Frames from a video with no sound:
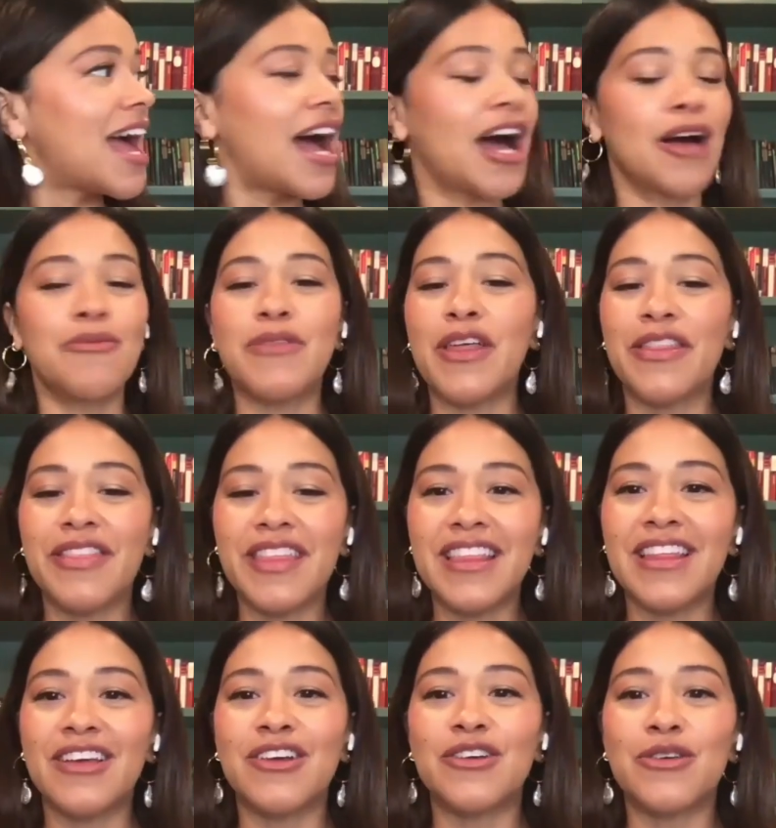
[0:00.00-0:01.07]

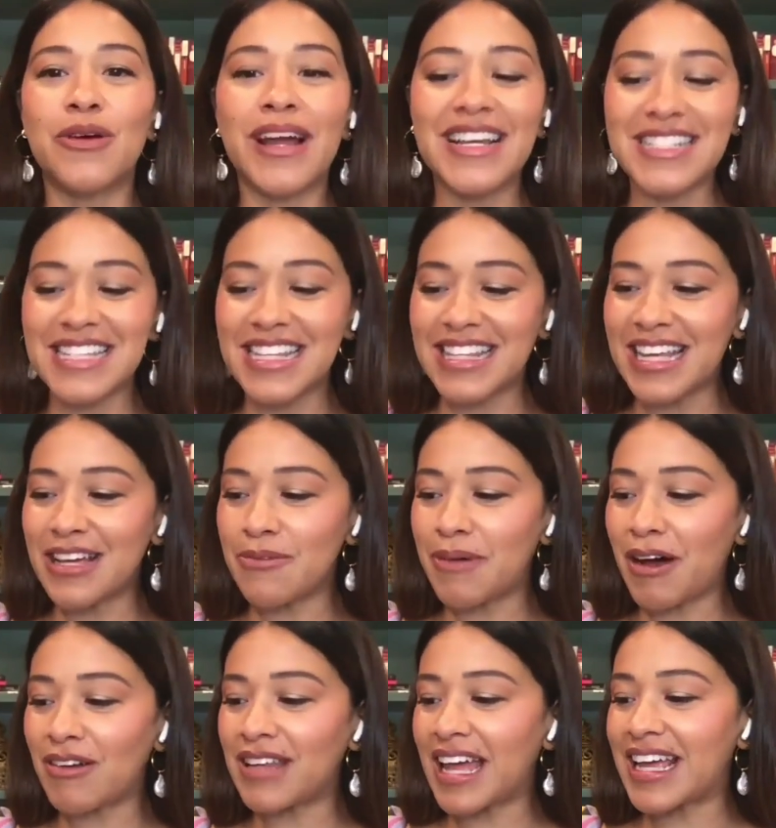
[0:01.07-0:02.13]
The crazy thing
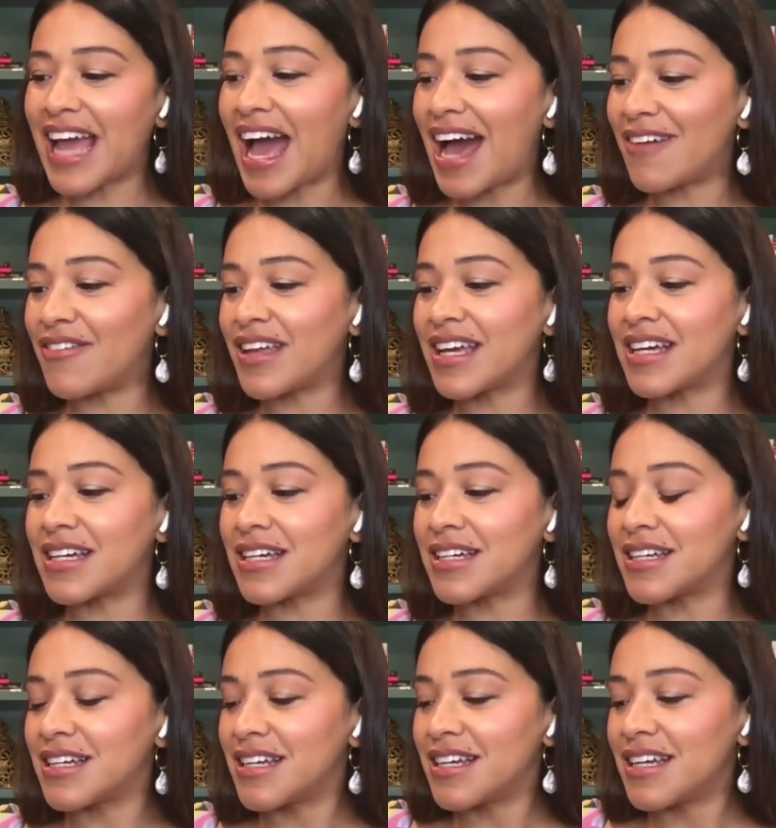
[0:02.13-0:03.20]
about like having
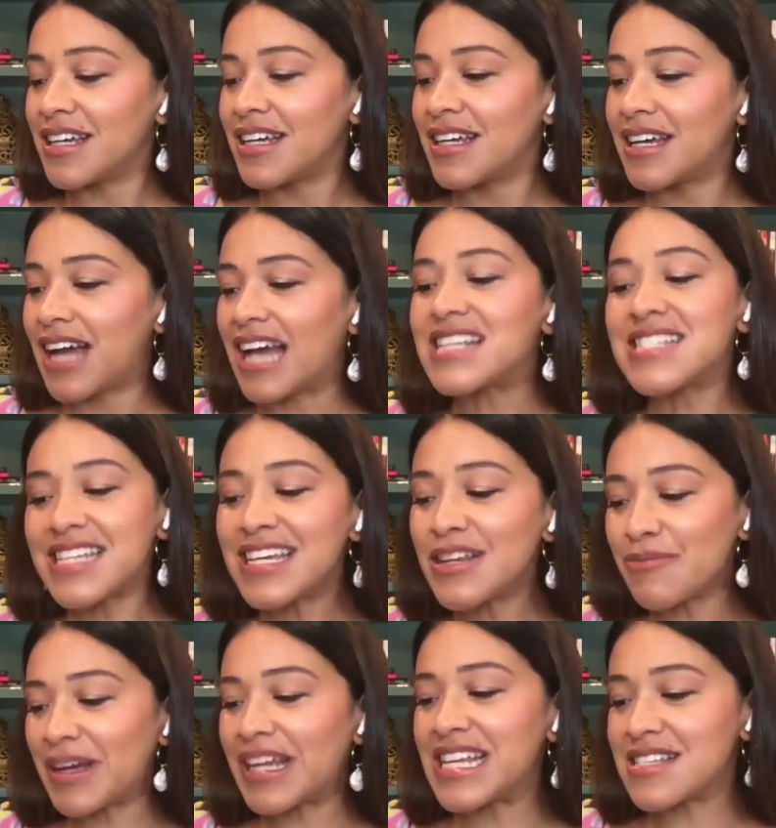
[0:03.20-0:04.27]
I see it in
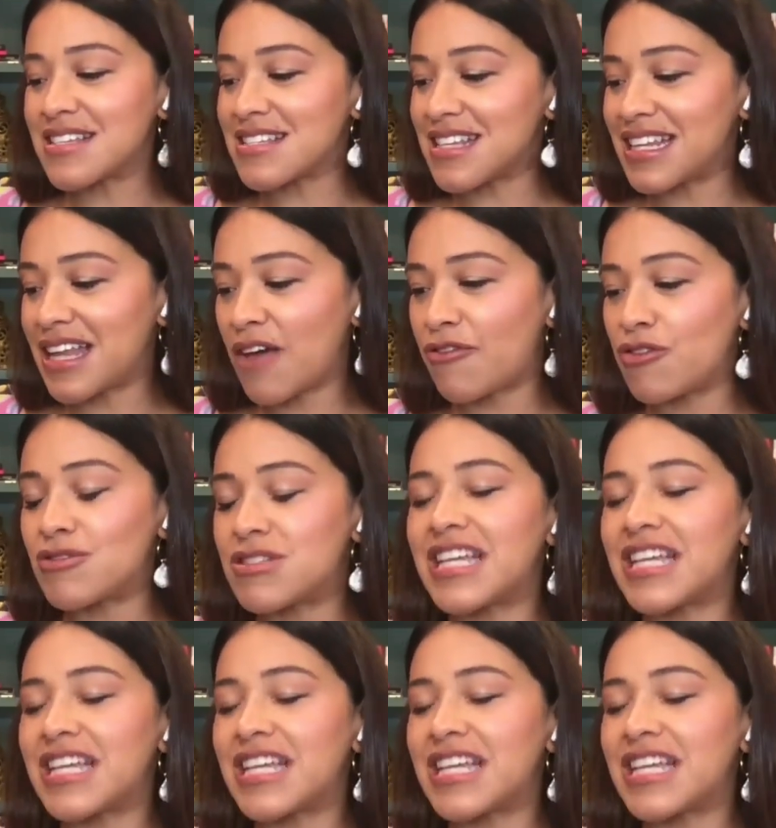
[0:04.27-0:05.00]
my nieces and nephews.